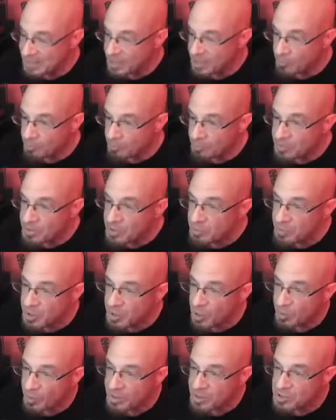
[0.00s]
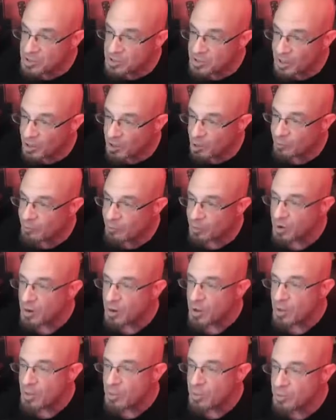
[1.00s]
The LP would go on to sell over
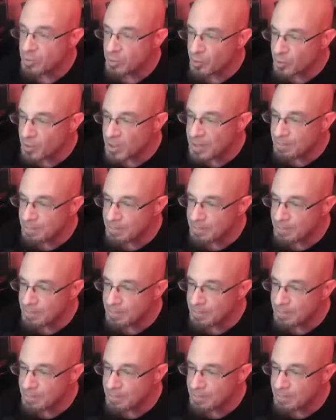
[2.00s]
30